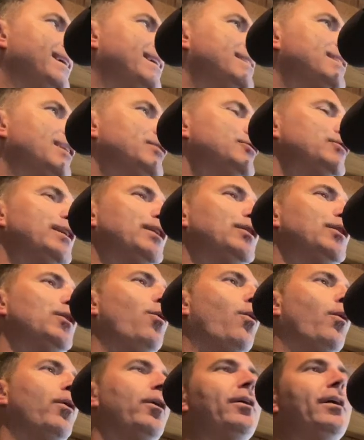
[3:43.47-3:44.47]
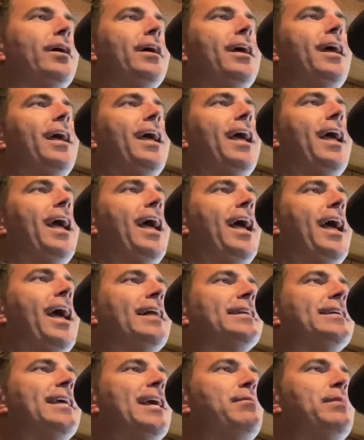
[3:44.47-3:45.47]
essentially in the corner
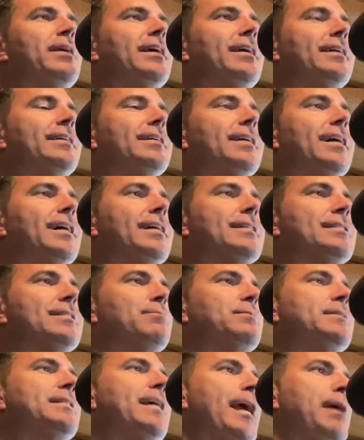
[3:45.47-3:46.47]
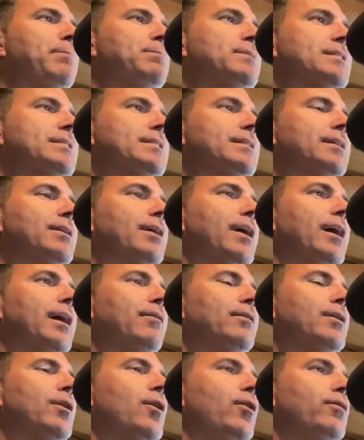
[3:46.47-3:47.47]
and gave me uh, some tapes
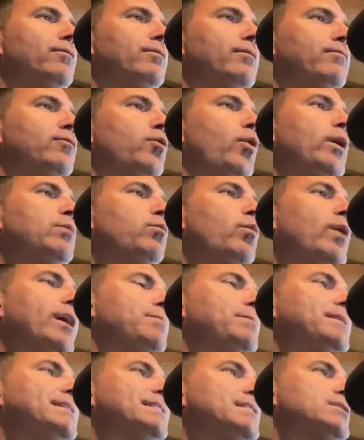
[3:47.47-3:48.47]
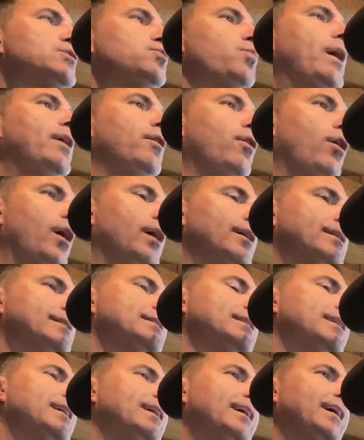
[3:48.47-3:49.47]
uh, called Floyd Wickman's Sweat
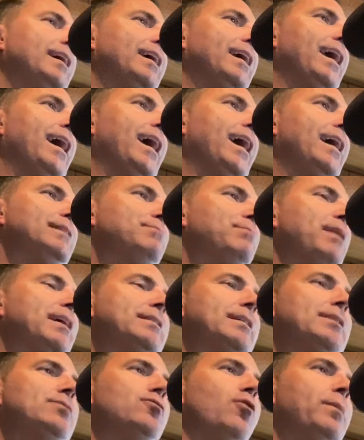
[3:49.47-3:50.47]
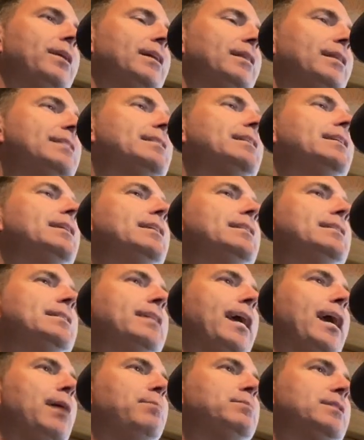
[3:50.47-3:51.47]
Hogs, and basically told me to listen to these
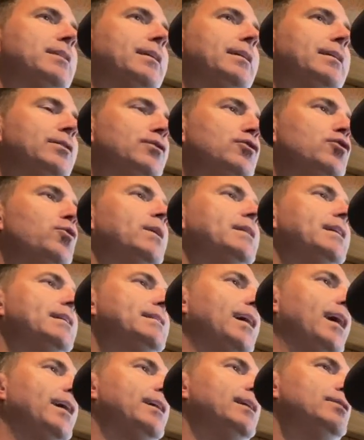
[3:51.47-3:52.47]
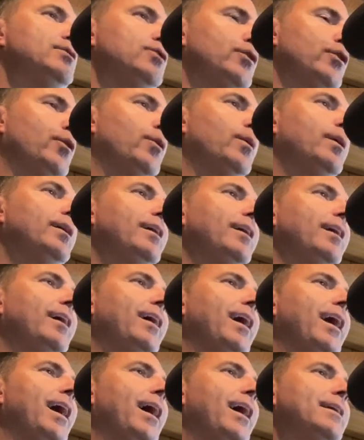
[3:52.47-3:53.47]
tapes and do what they tell you to do.
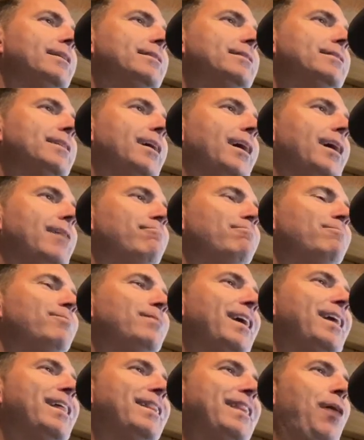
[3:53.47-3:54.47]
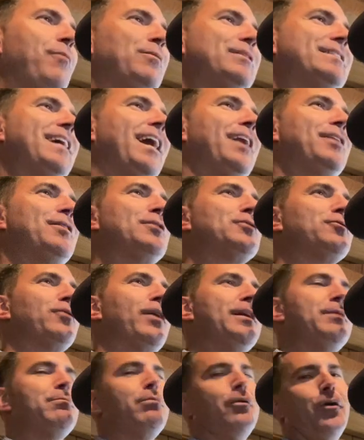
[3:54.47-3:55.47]
And, um, and that was kind of the
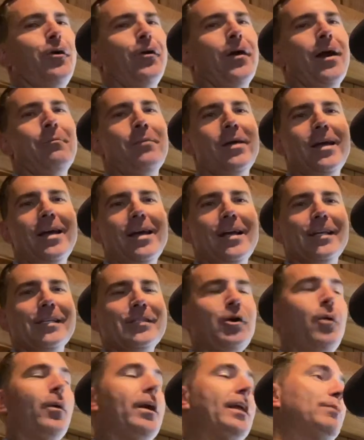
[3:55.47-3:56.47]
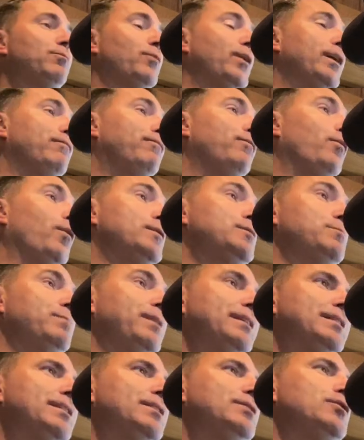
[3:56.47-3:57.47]
training program. So what it, what it forced
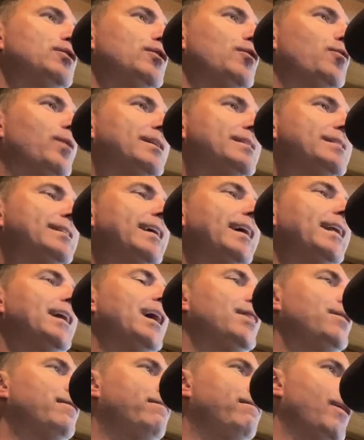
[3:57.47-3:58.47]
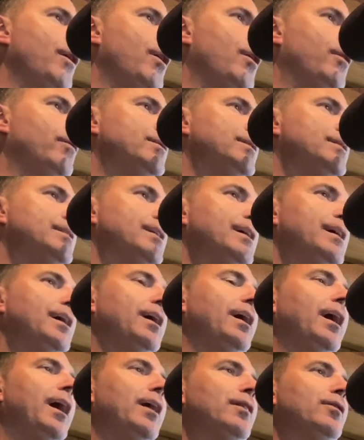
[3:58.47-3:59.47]
me to do was get on the phones,
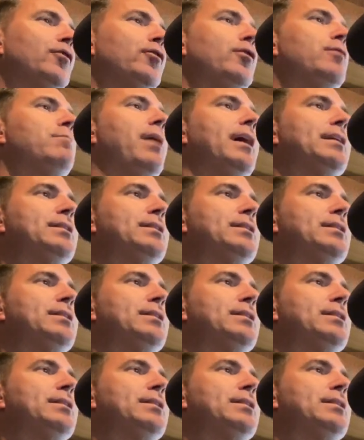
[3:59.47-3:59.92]
uh, learn my